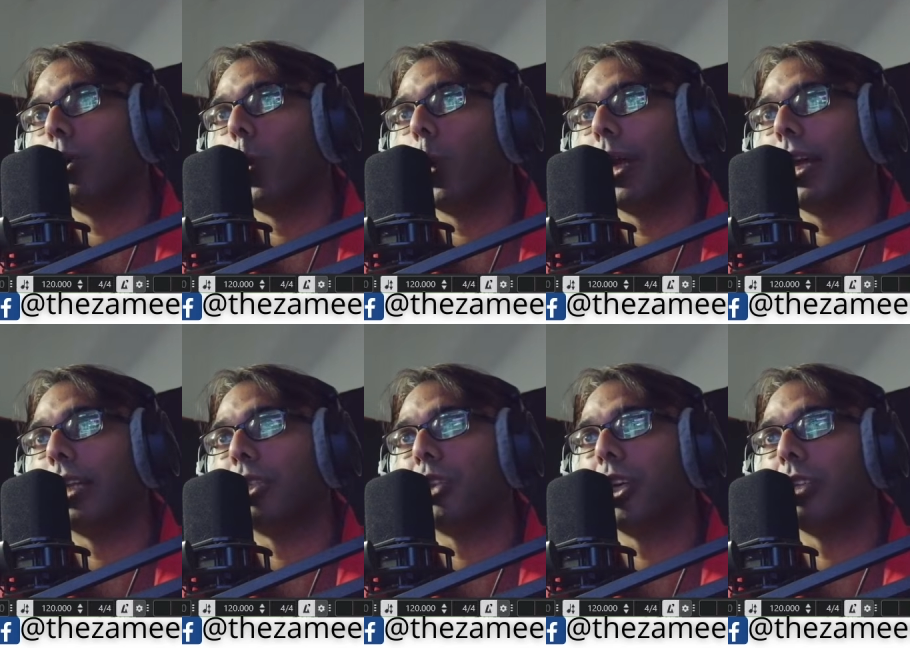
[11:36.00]
ahead
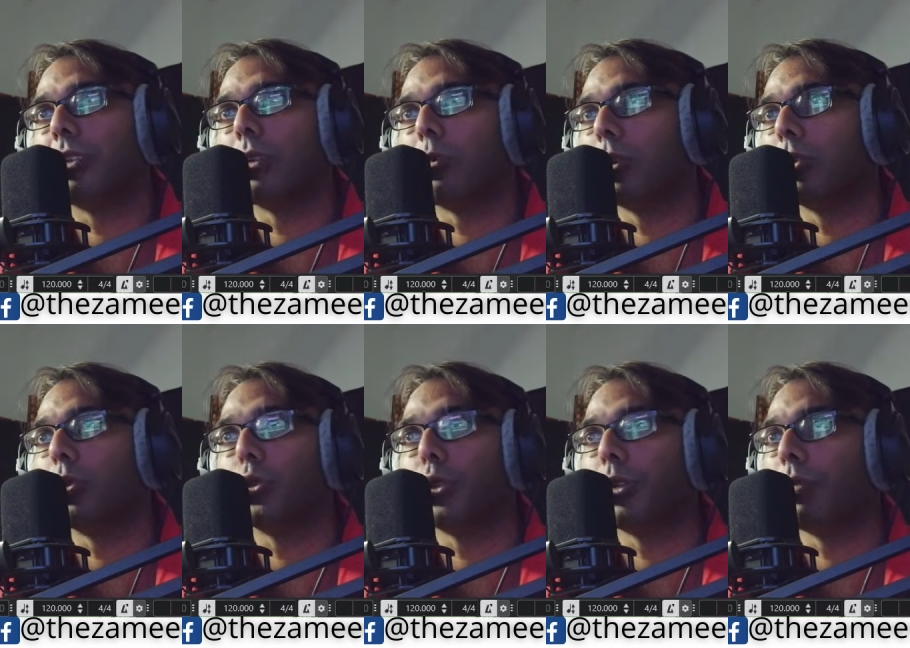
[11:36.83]
and change the
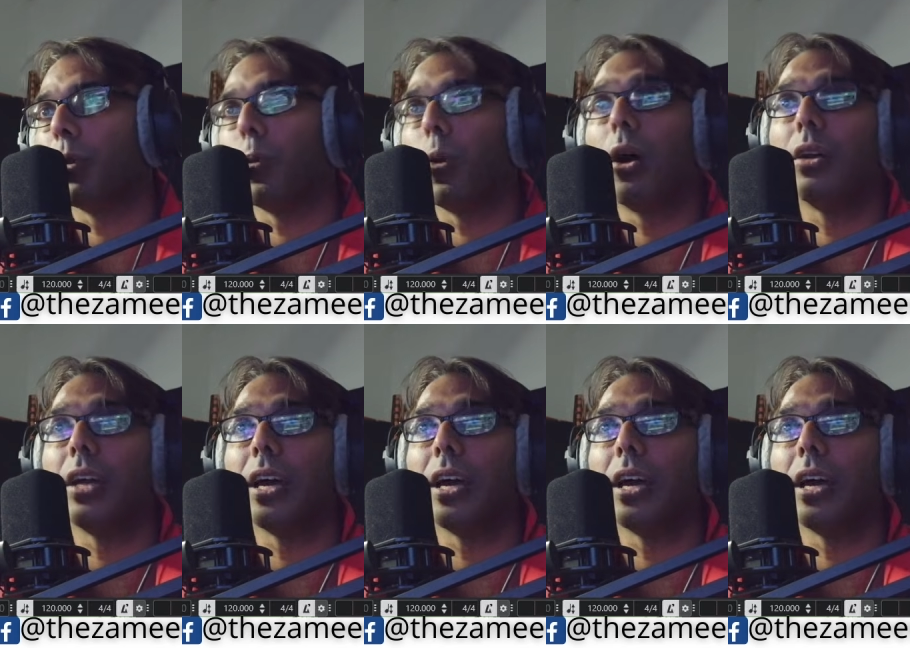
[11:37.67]
resolution if I want.